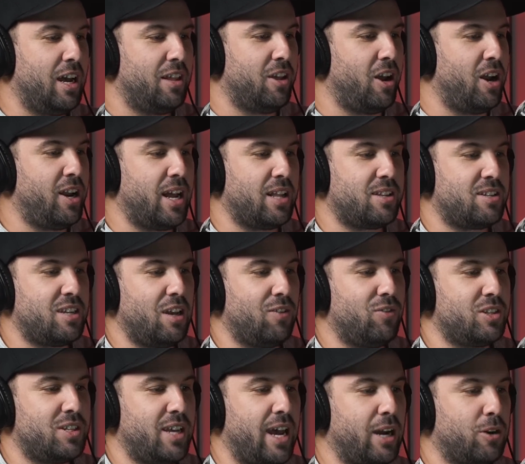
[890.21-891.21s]
They only had
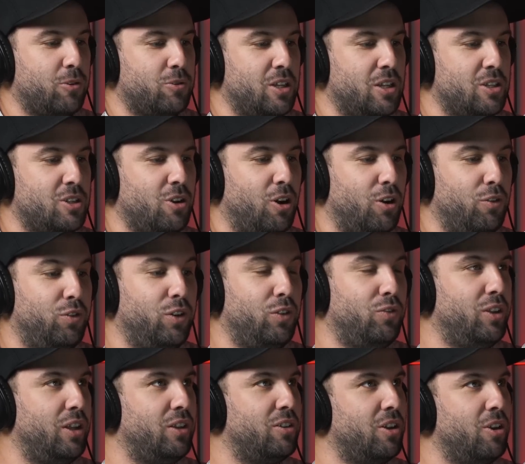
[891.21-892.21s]
7 tackles inside
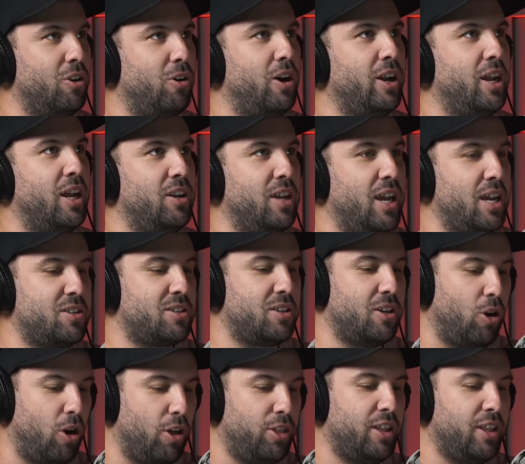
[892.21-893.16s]
50 to 19 to Essendon.